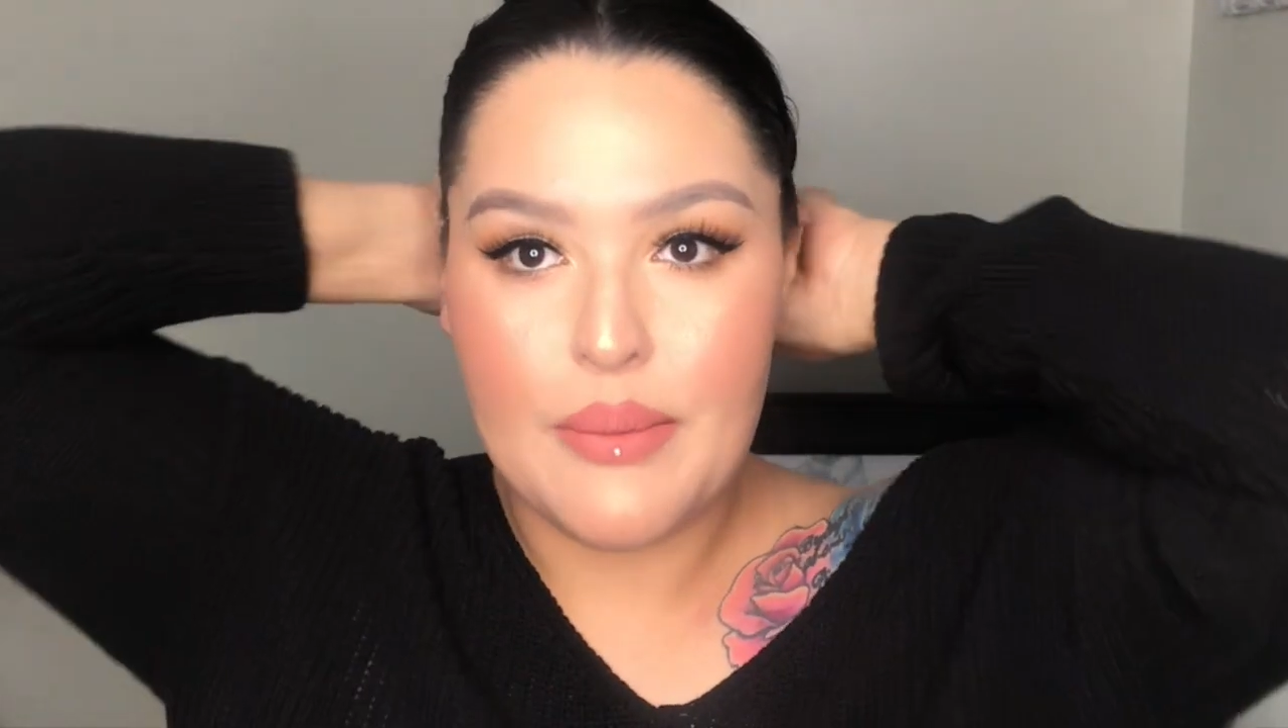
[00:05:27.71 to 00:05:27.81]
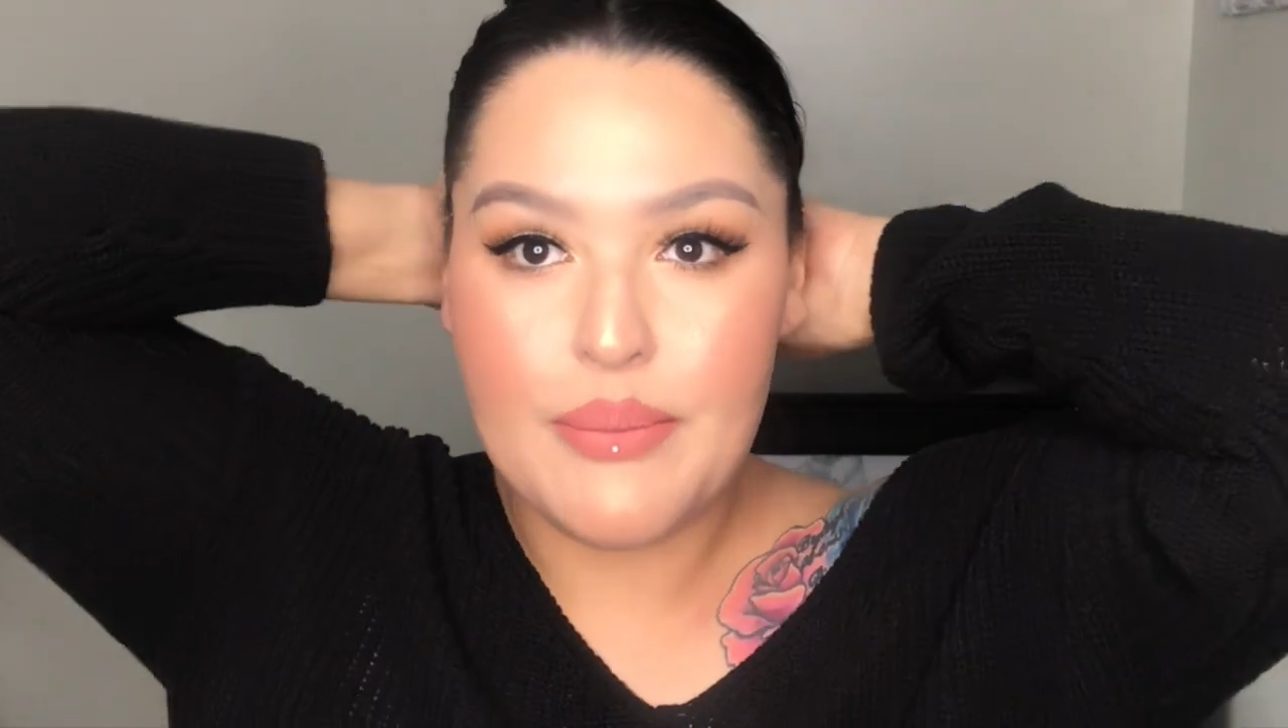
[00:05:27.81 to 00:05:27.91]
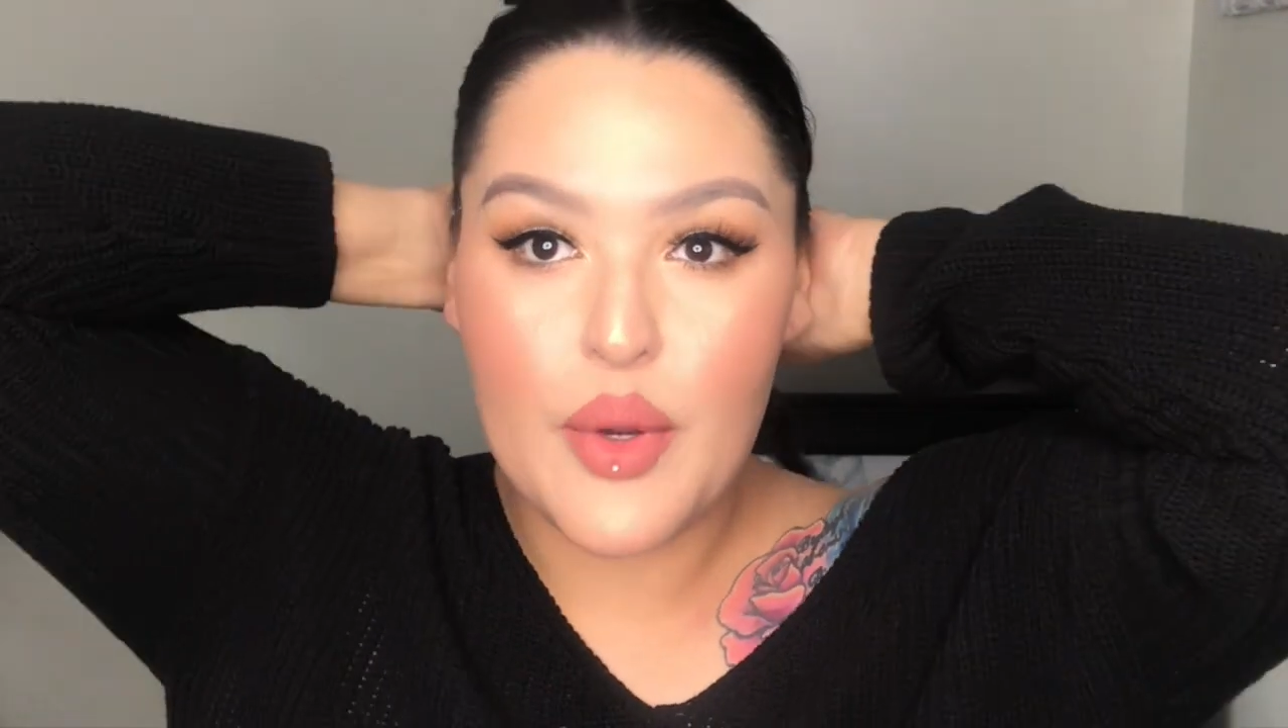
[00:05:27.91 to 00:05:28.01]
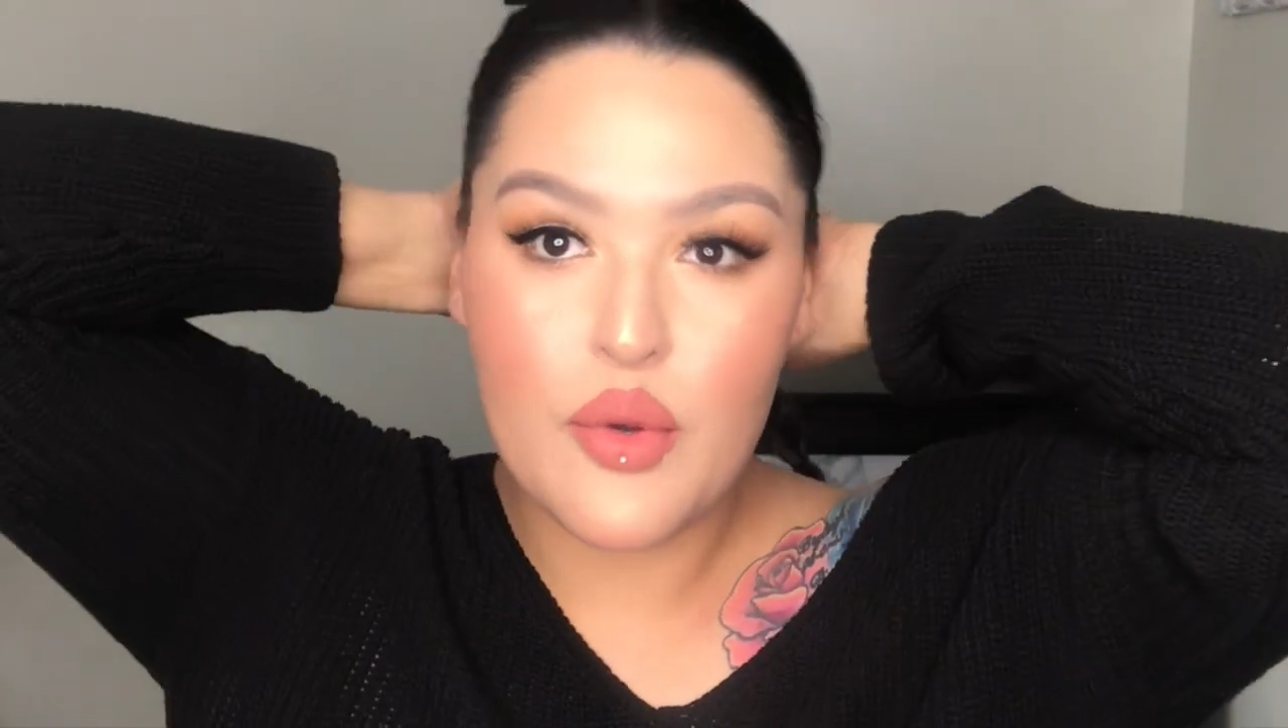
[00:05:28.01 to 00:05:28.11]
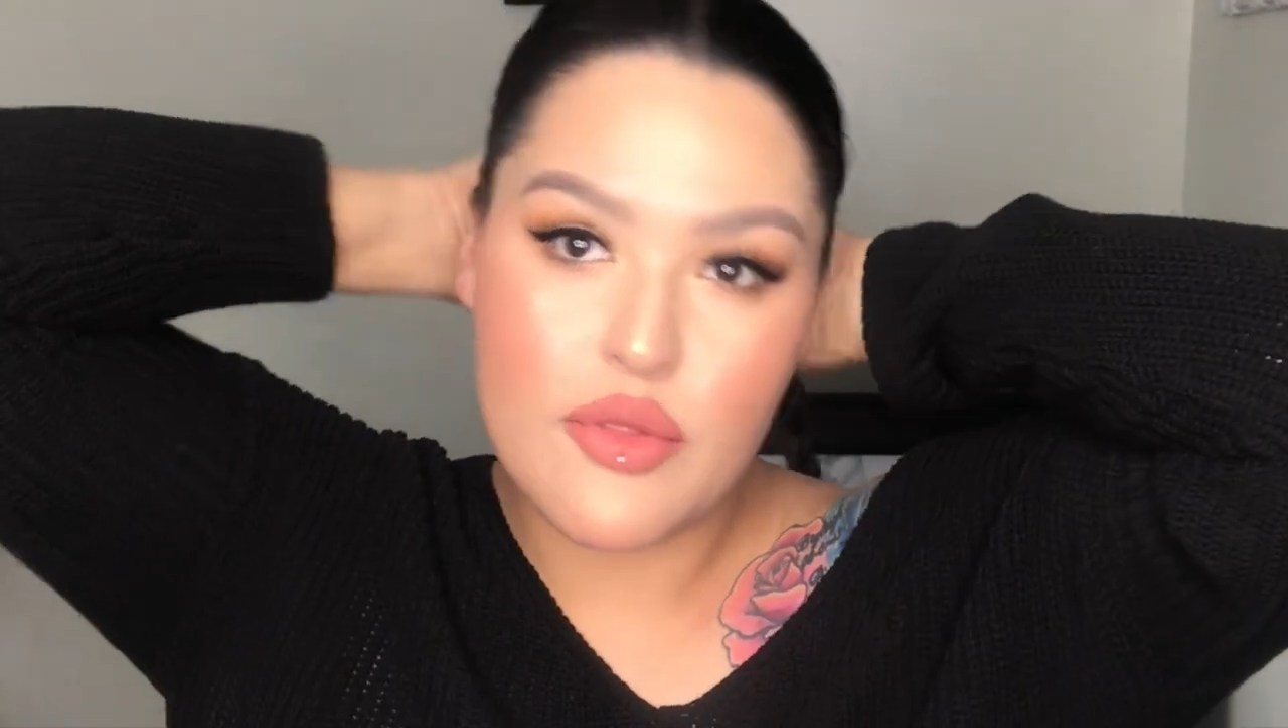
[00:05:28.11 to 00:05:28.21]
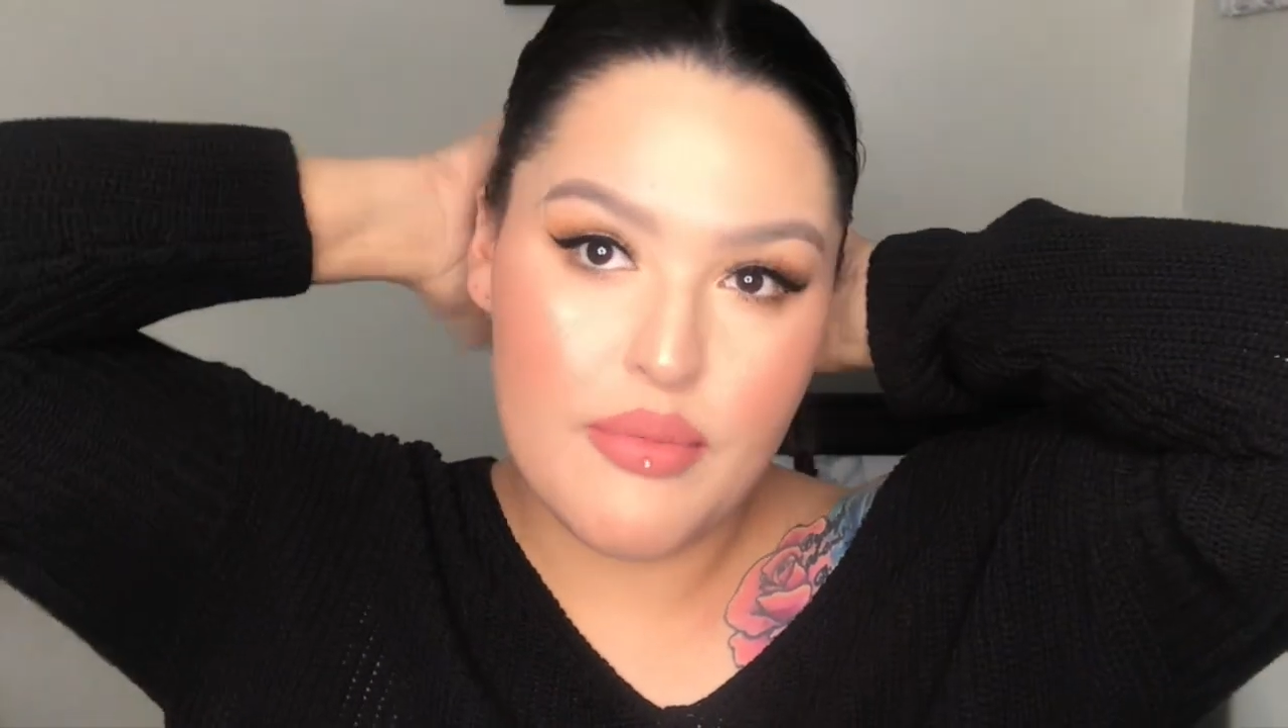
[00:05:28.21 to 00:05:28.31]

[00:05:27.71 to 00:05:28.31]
both